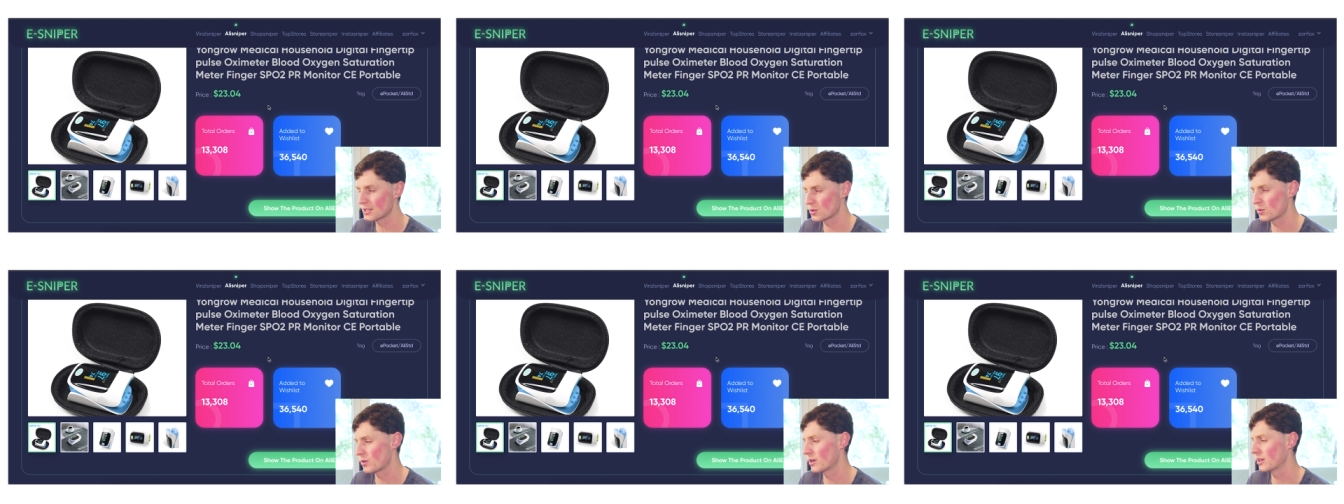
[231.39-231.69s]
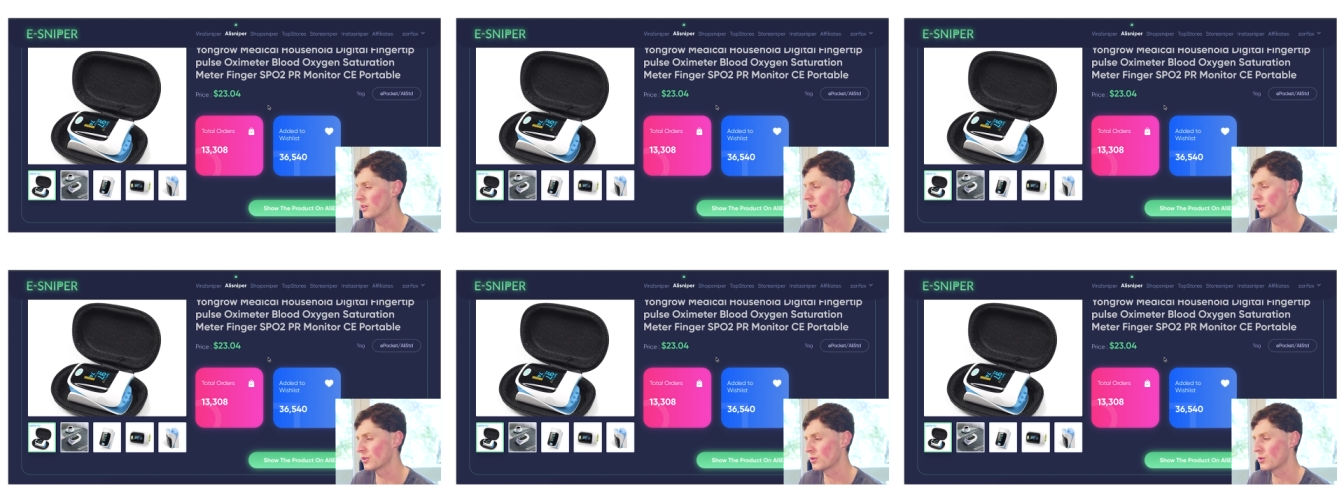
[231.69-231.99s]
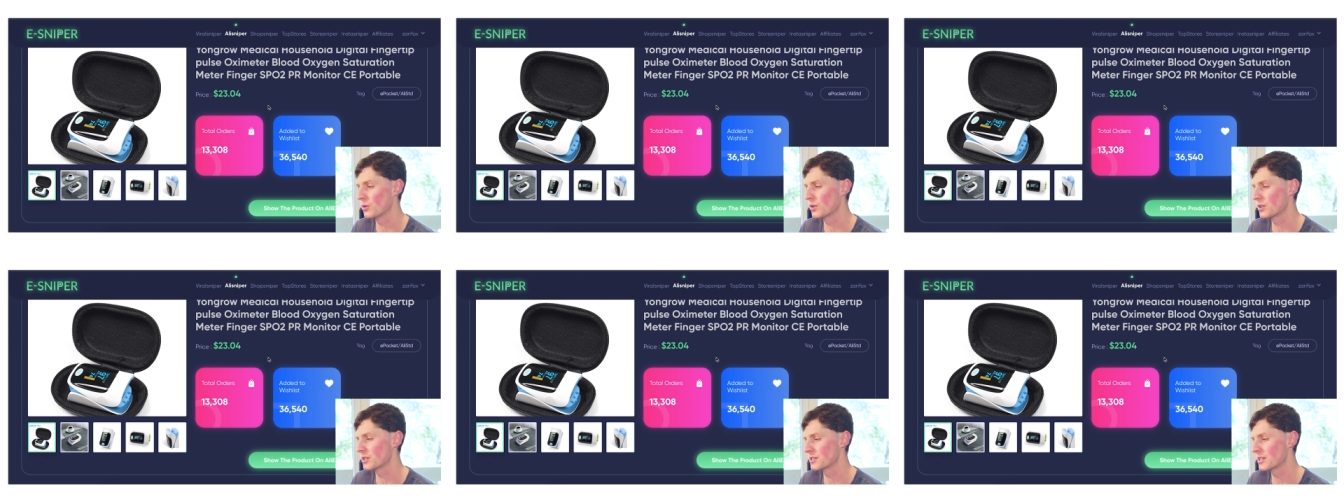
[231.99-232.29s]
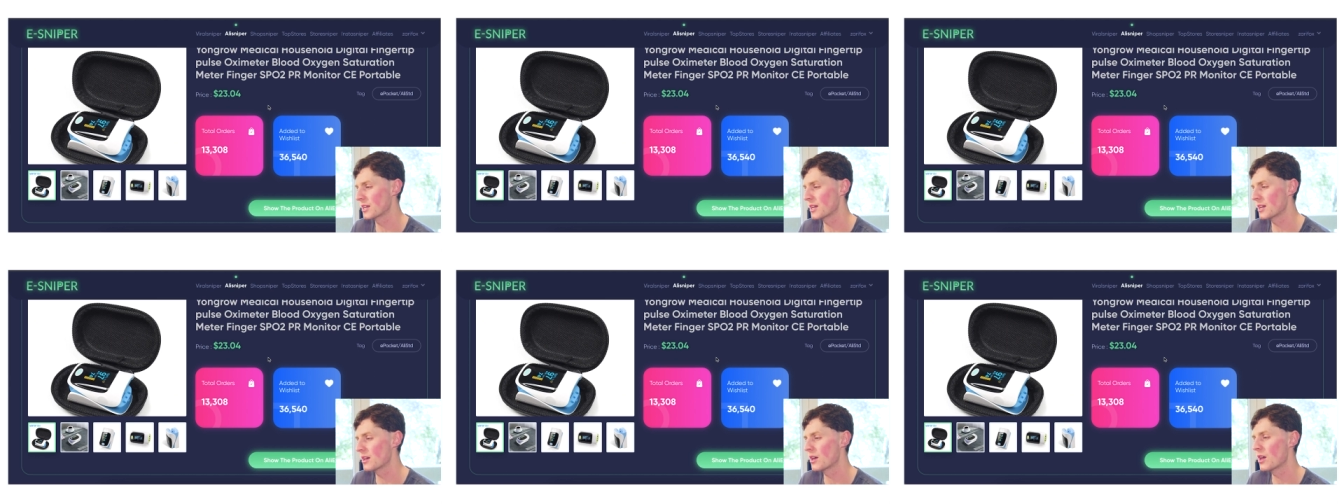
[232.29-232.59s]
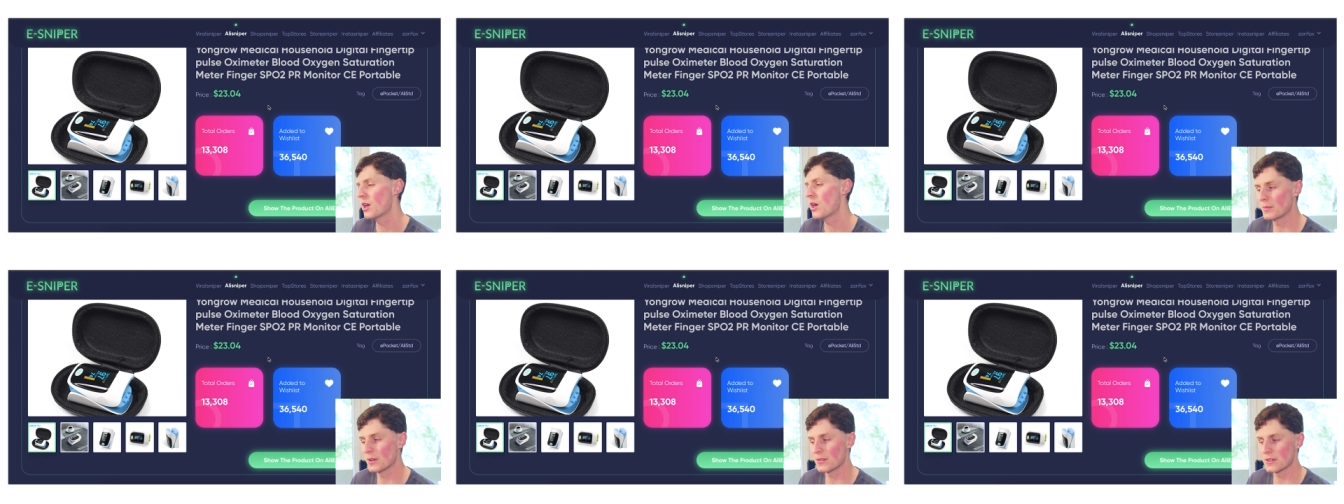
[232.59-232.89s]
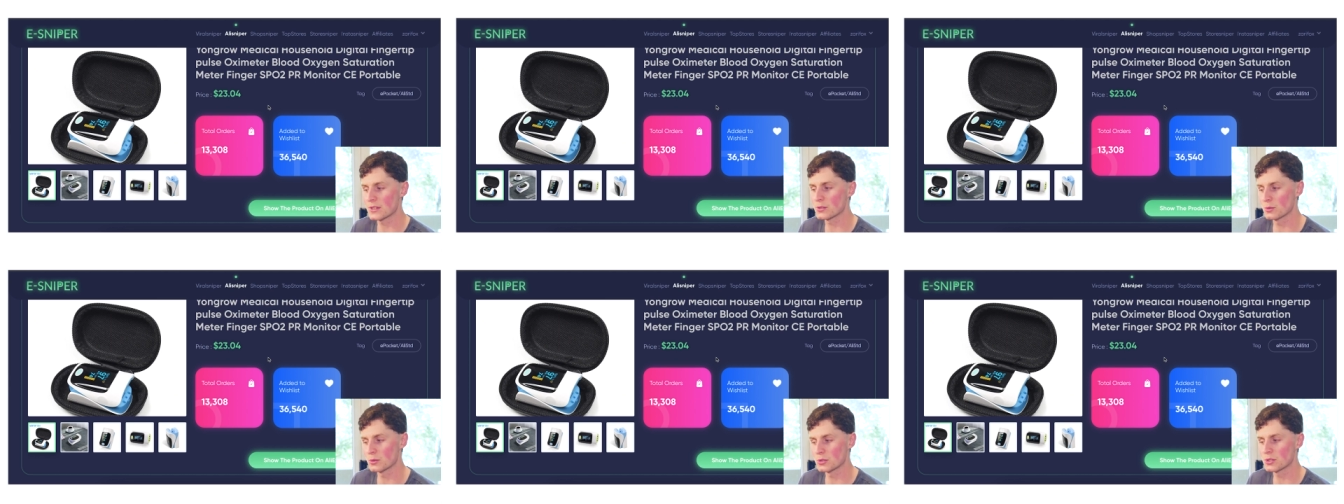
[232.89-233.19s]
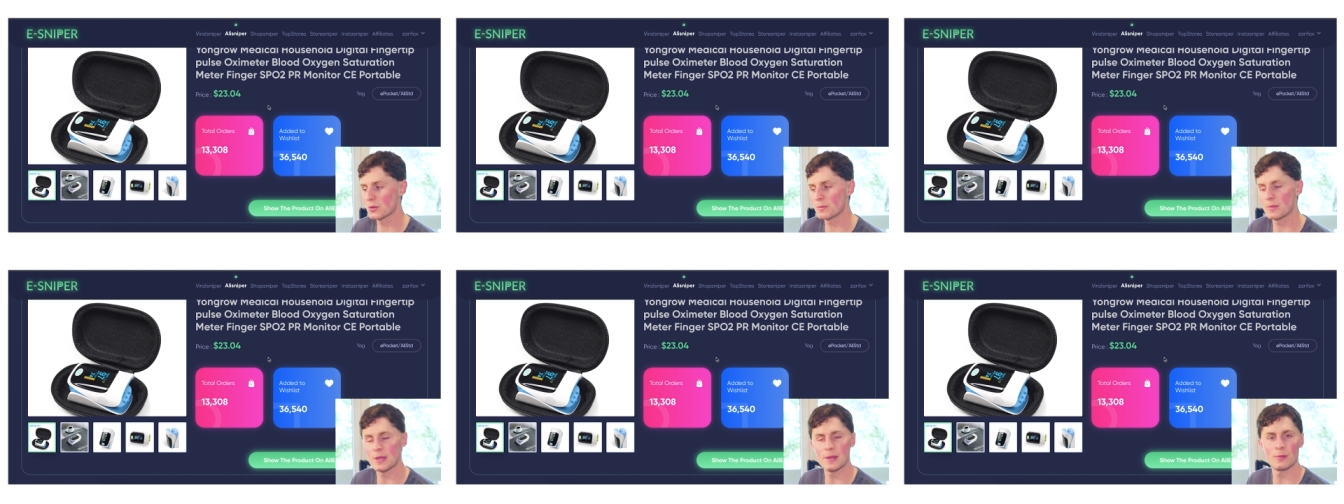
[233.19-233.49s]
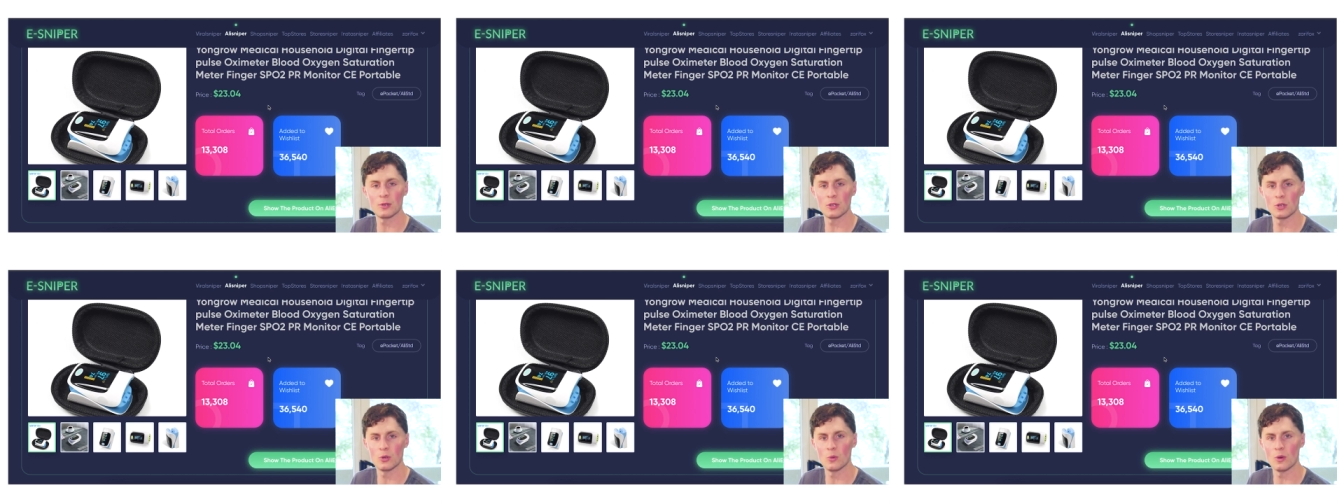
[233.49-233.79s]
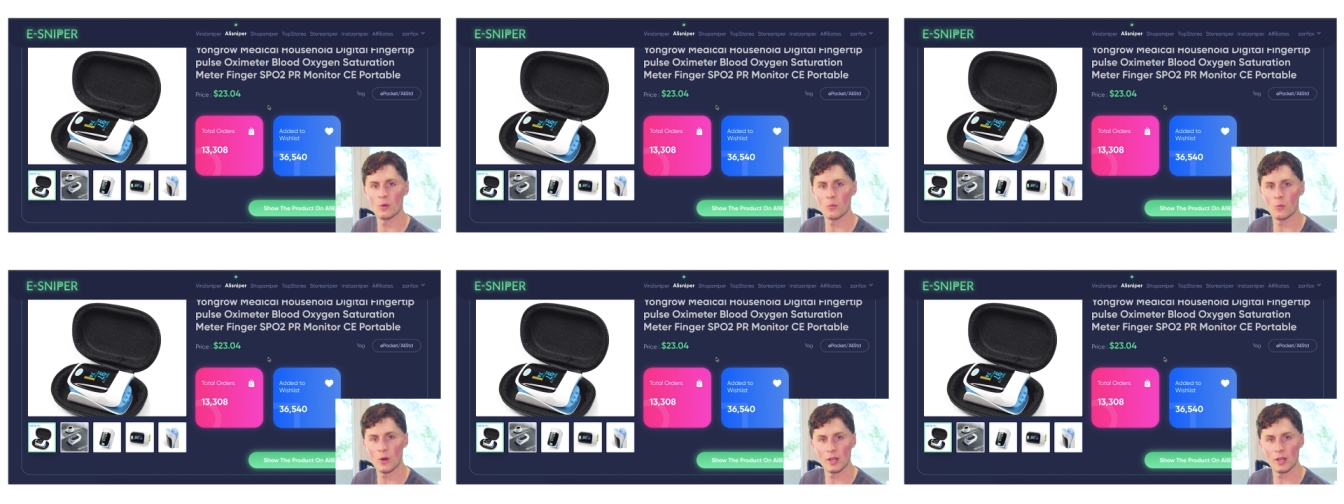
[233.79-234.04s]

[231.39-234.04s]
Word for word: It's quite a lot of orders there, but there's also people who are